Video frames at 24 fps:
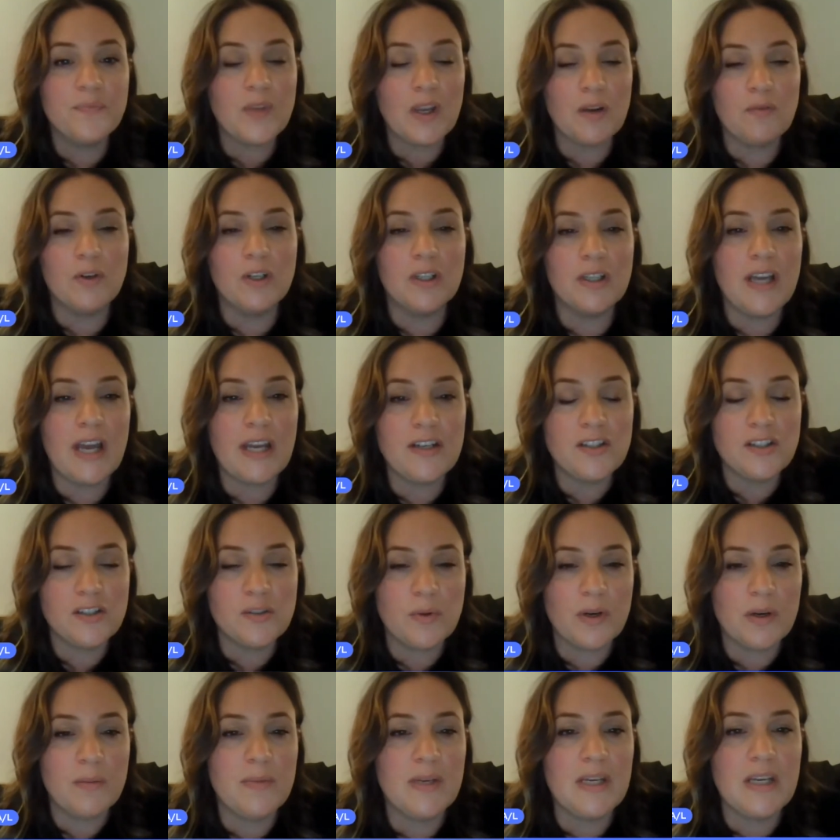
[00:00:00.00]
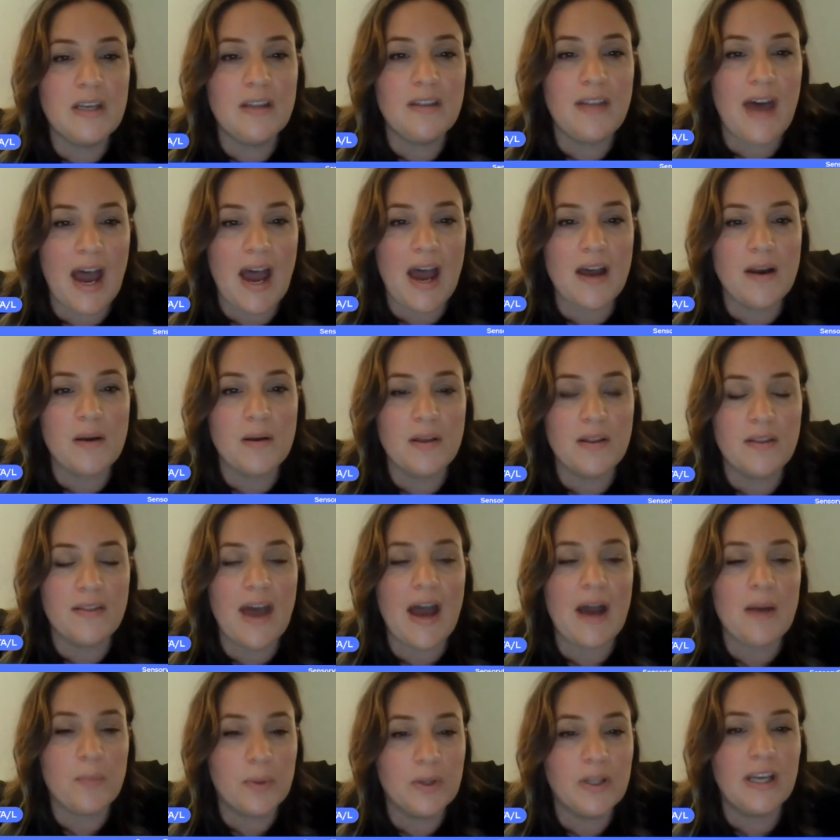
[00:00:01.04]
Really, I just want to be that
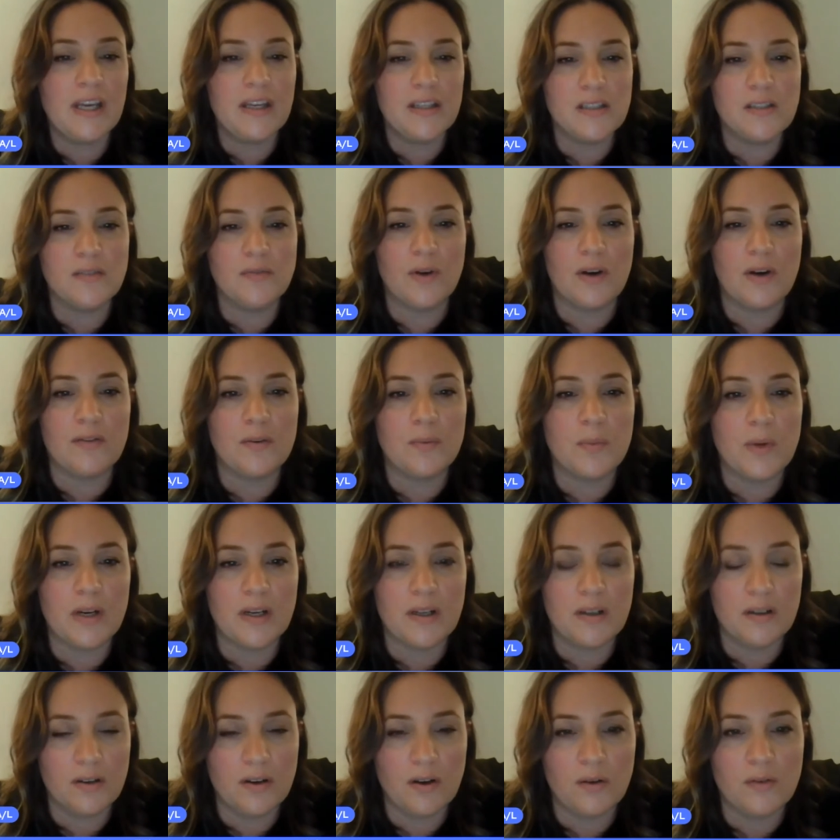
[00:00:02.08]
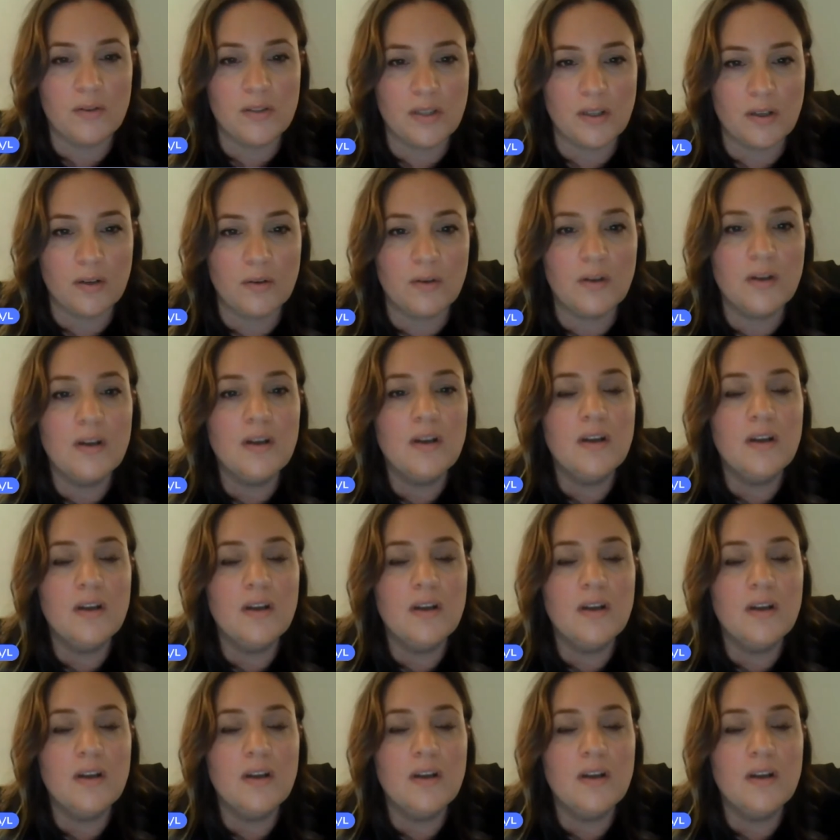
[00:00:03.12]
place for everybody to go to.